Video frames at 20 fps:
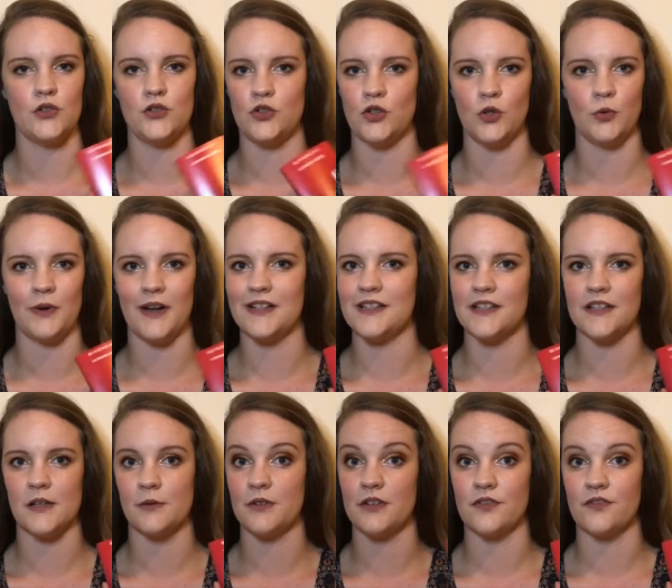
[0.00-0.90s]
Don't know why I
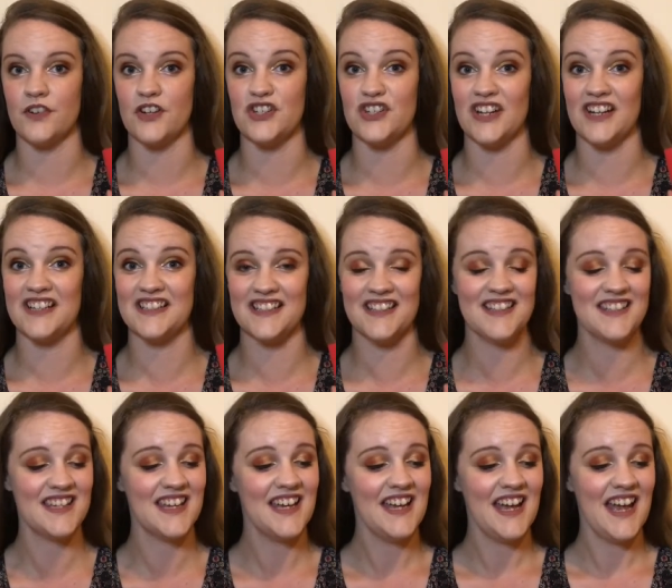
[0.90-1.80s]
did that with a French
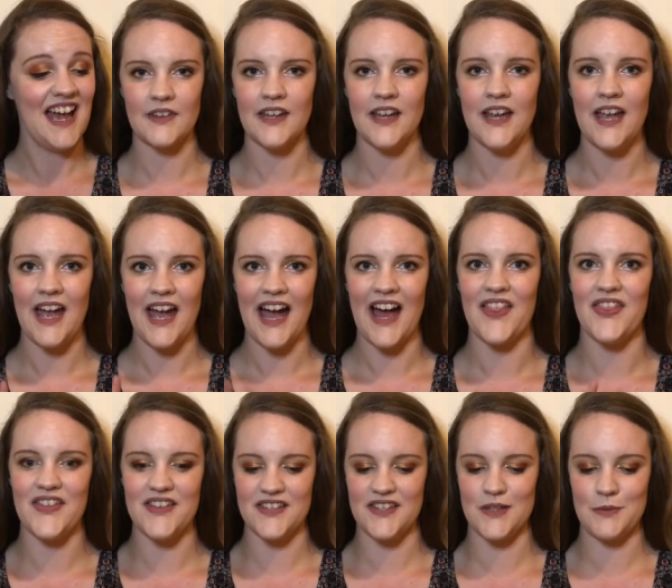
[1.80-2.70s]
accent.
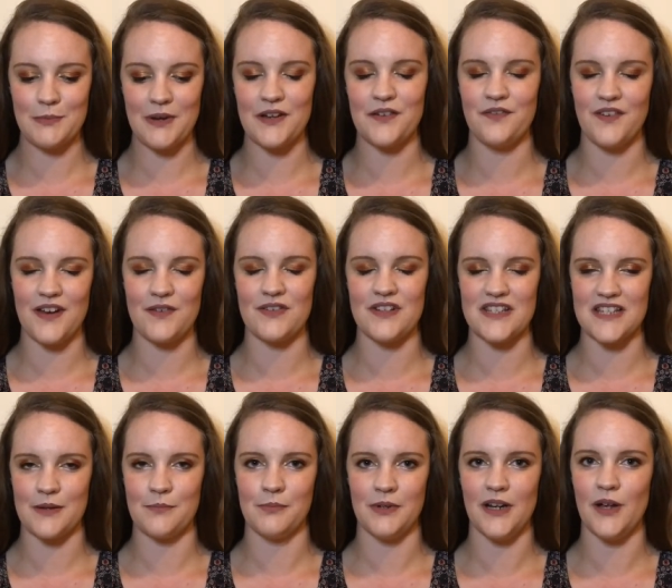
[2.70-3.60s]
And this is my favourite
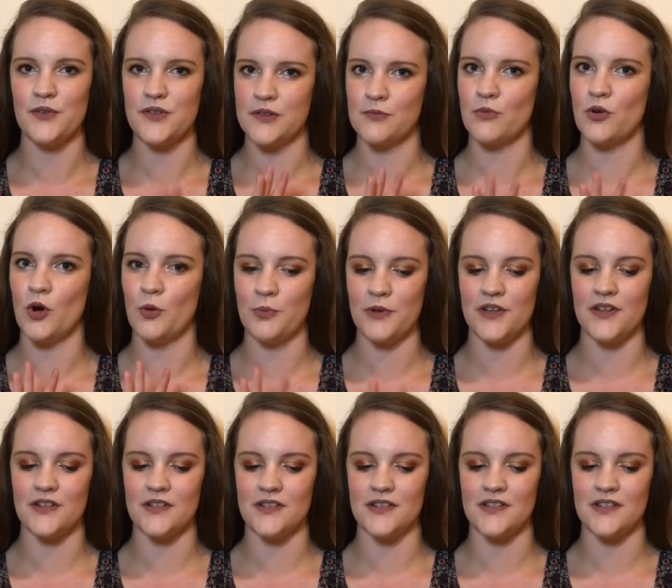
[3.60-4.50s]
sample out of them all
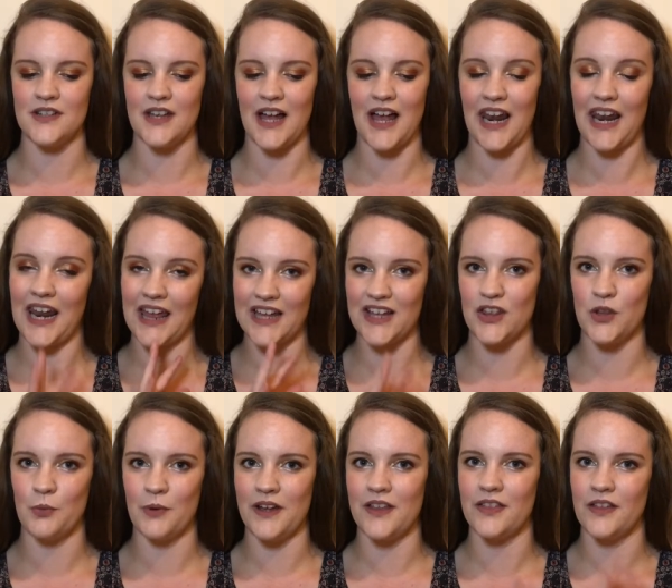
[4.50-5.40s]
because I like
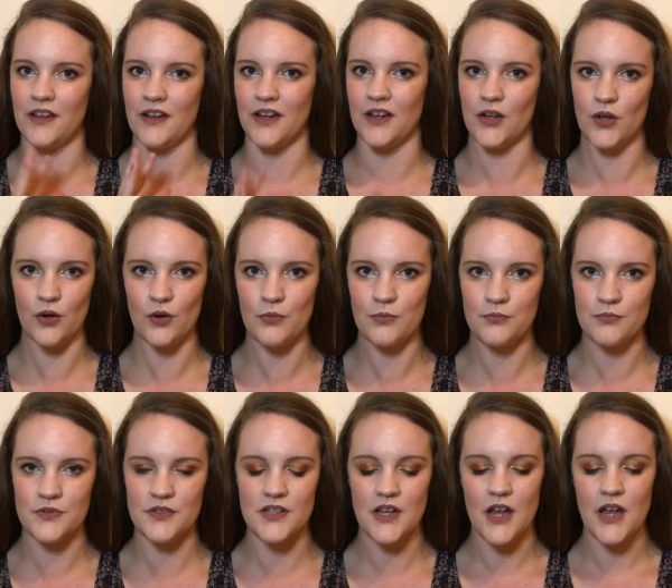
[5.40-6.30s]
the way that it
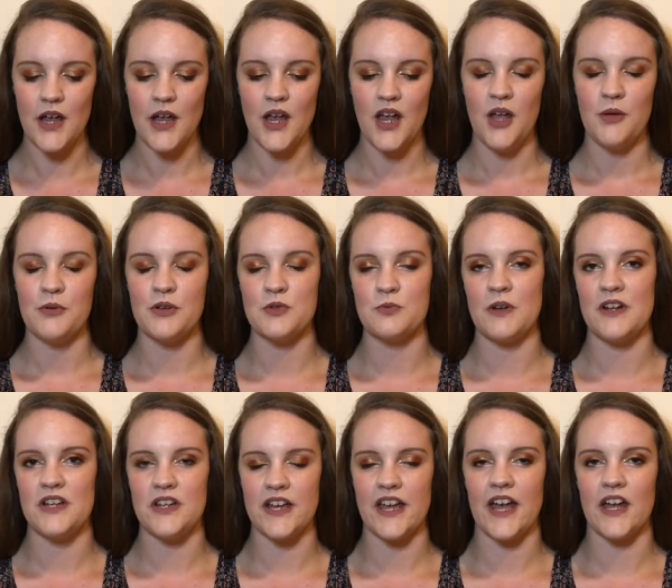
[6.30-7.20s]
comes, because
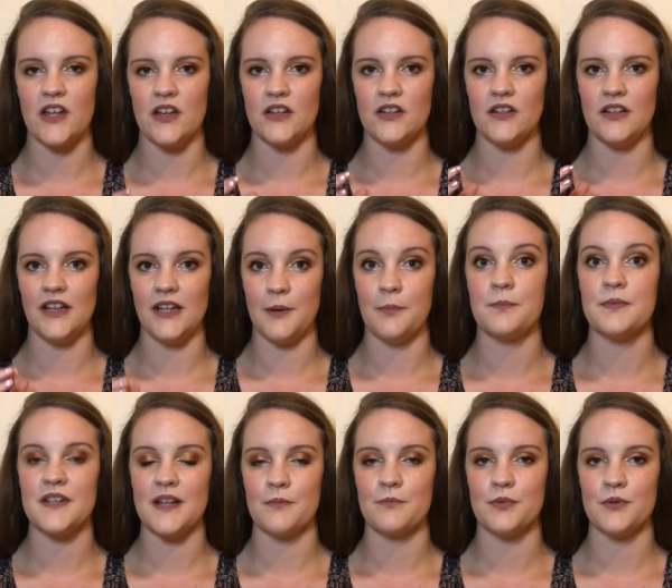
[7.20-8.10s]
when you get lip
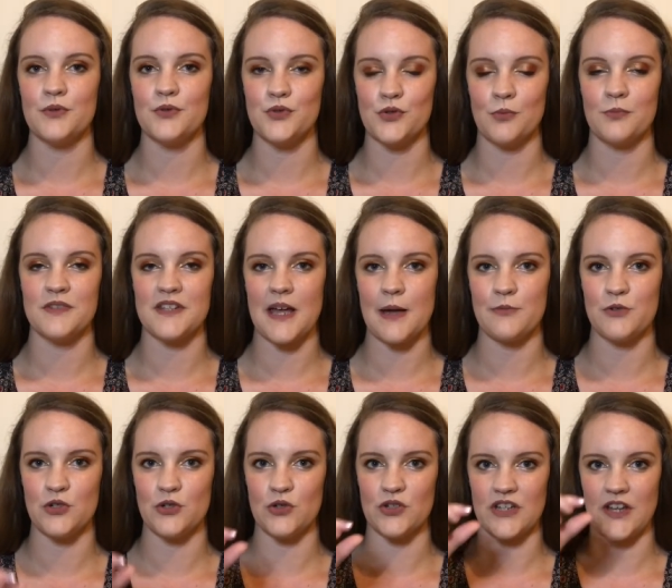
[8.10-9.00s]
samples sometimes
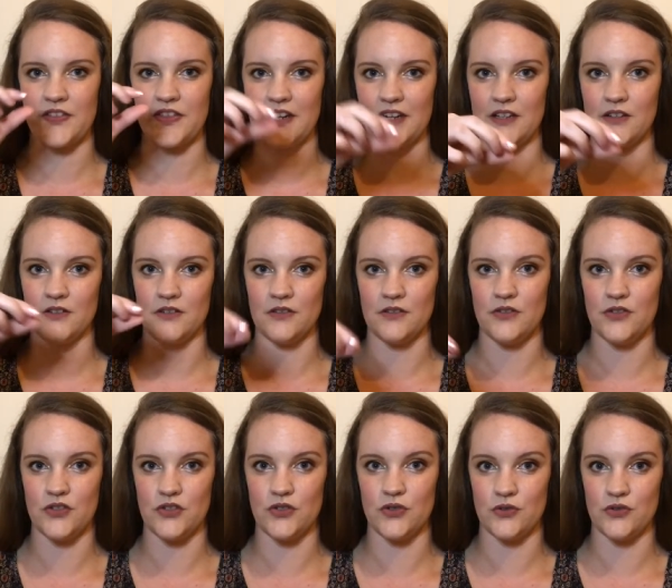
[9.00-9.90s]
you just get the little
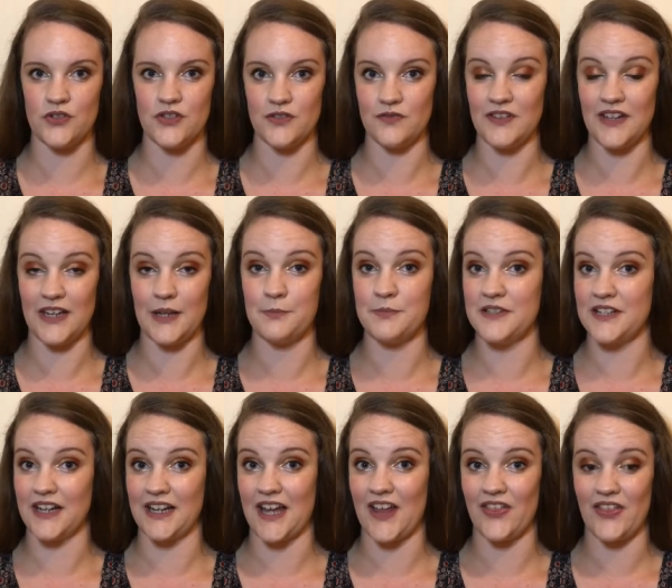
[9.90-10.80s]
studs of the
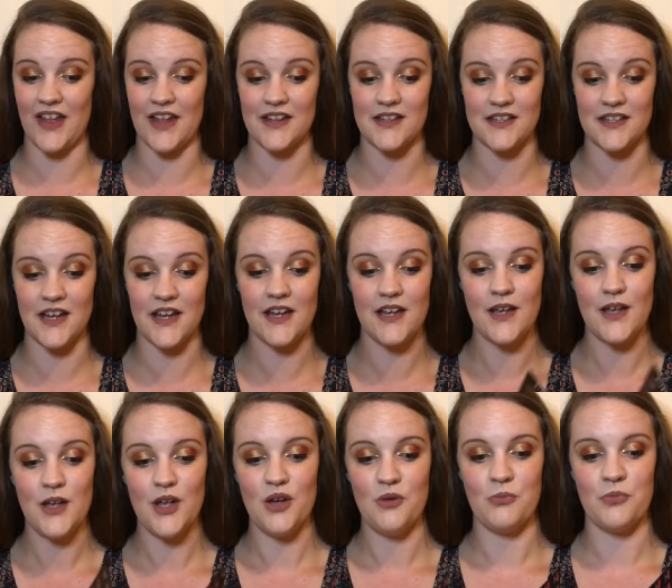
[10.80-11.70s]
lipstick and that's it,
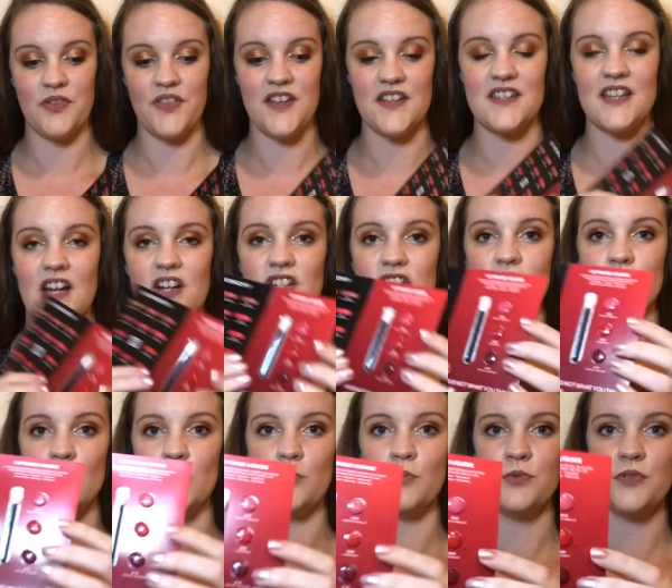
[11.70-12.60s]
but this actually
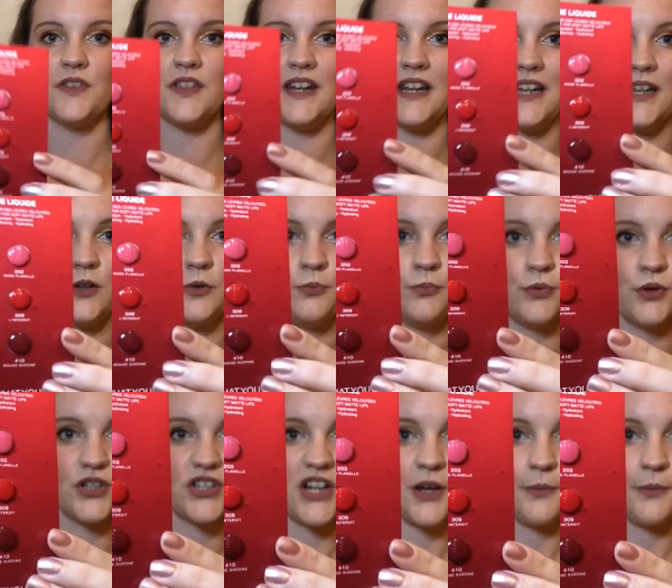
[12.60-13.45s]
comes with a little brush